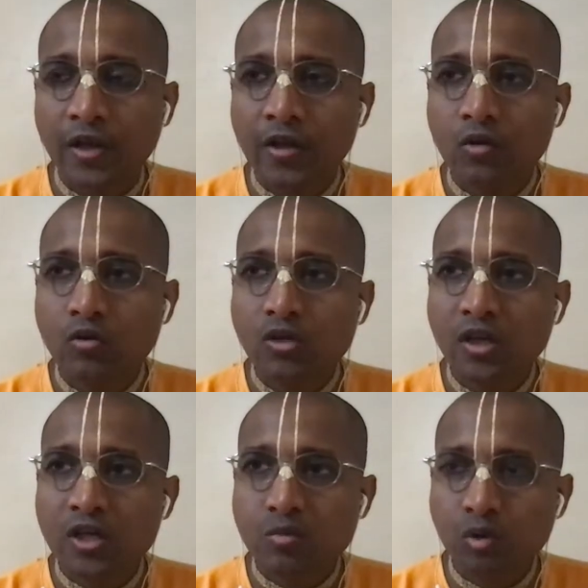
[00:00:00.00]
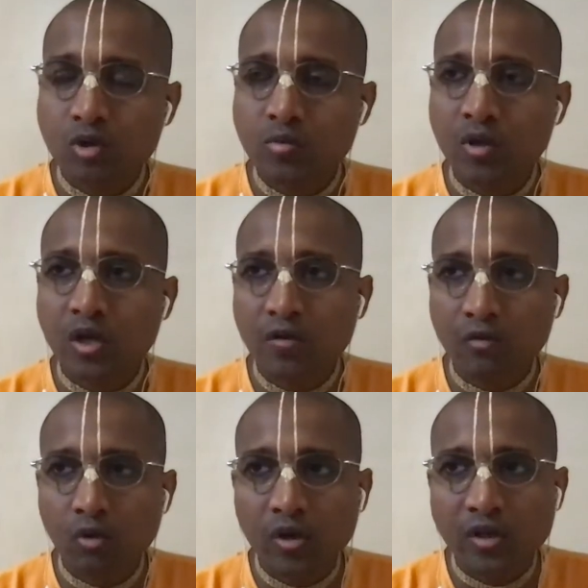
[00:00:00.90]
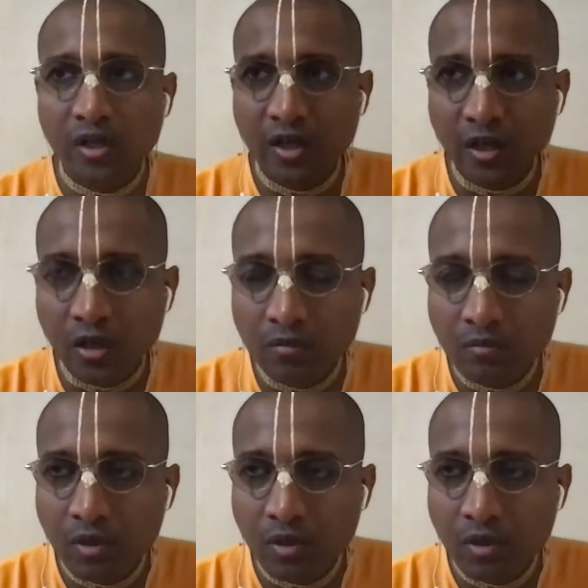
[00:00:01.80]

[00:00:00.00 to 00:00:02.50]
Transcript: took the responsibility of ruling the kingdom,